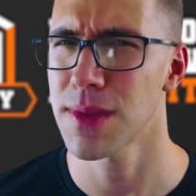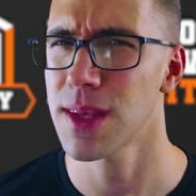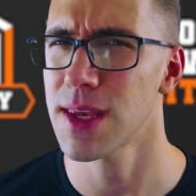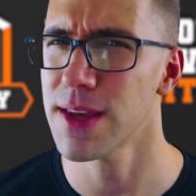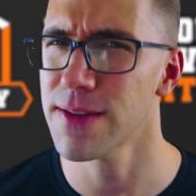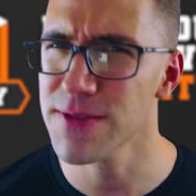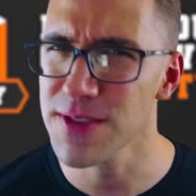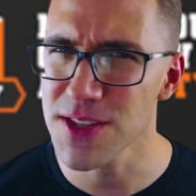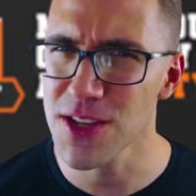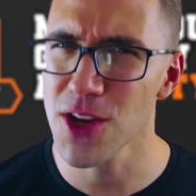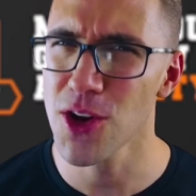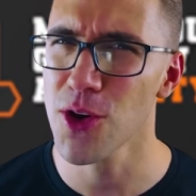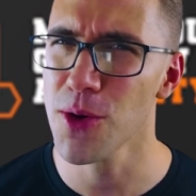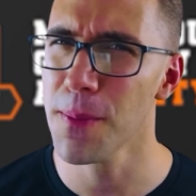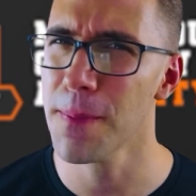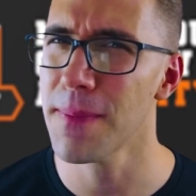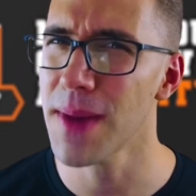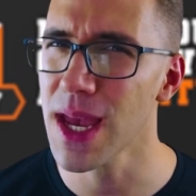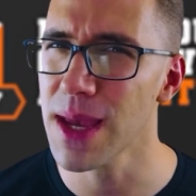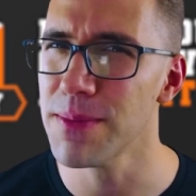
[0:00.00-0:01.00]
If so,
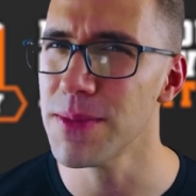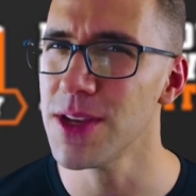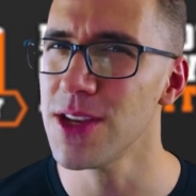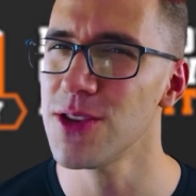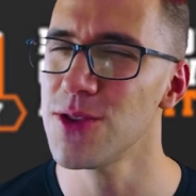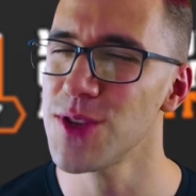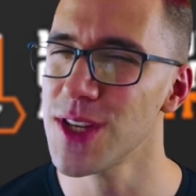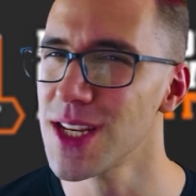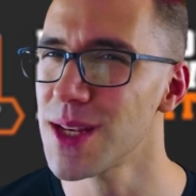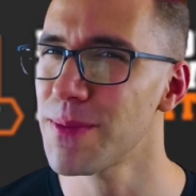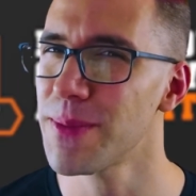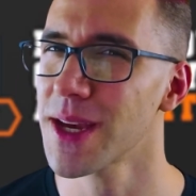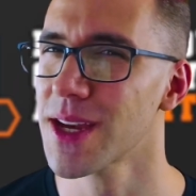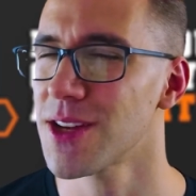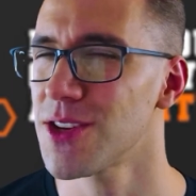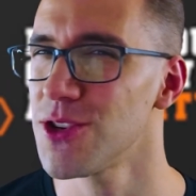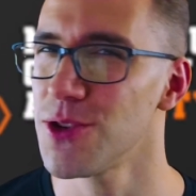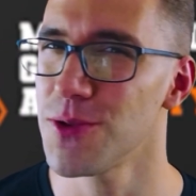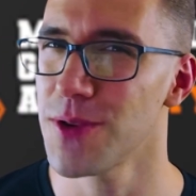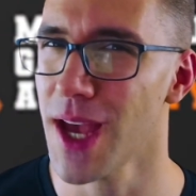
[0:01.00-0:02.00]
maybe you need to pick a
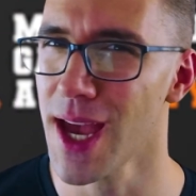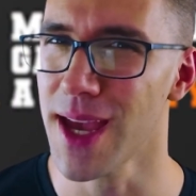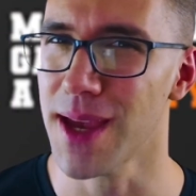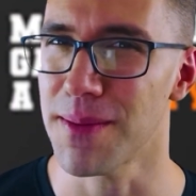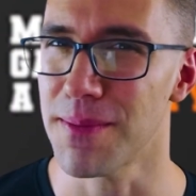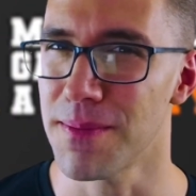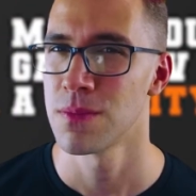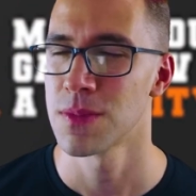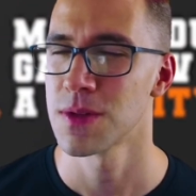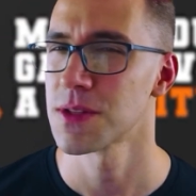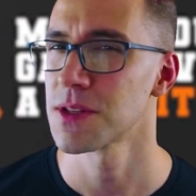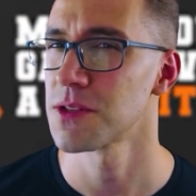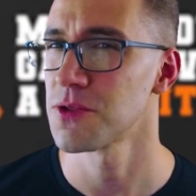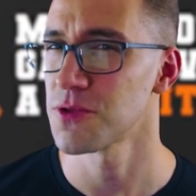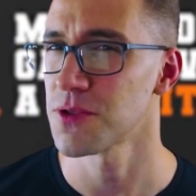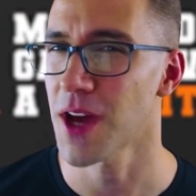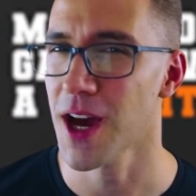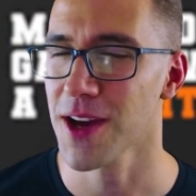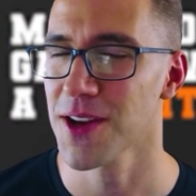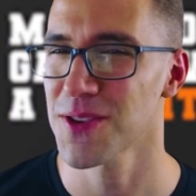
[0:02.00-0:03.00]
new game. You're
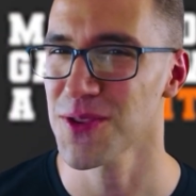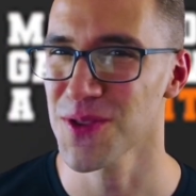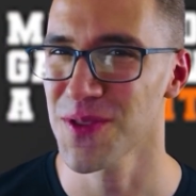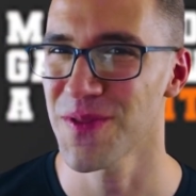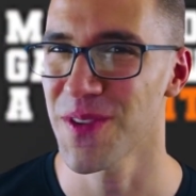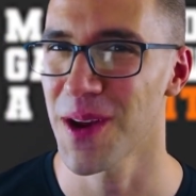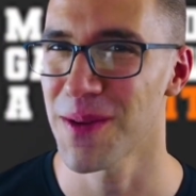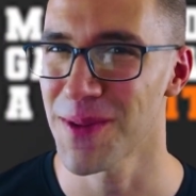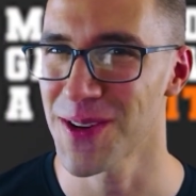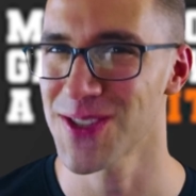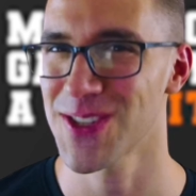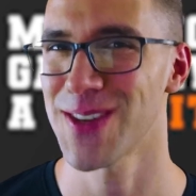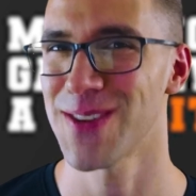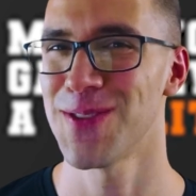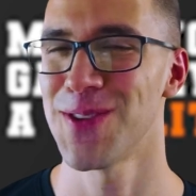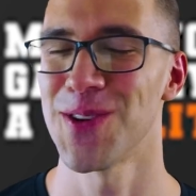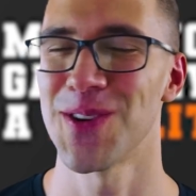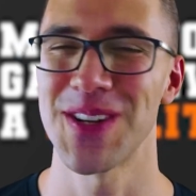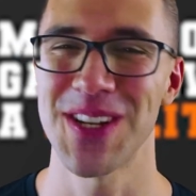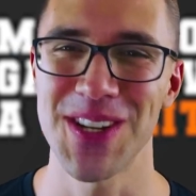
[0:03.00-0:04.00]
not going to learn very much if you
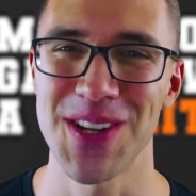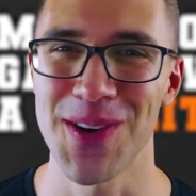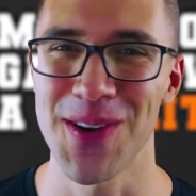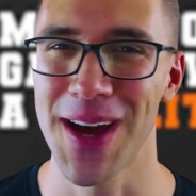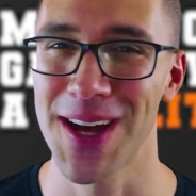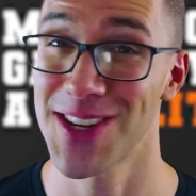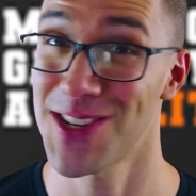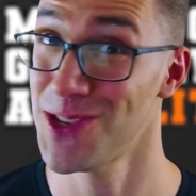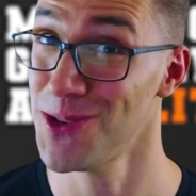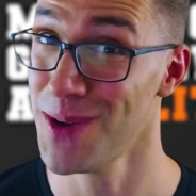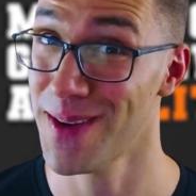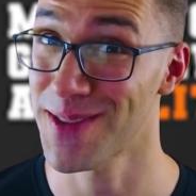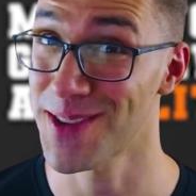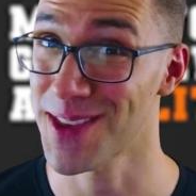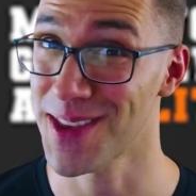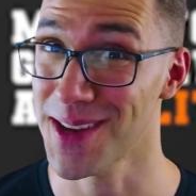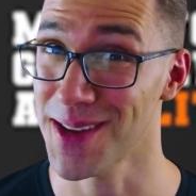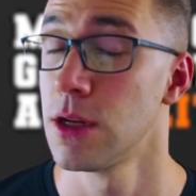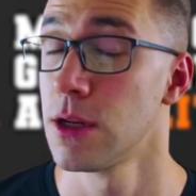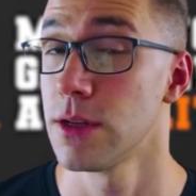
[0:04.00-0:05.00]
already know how to do everything.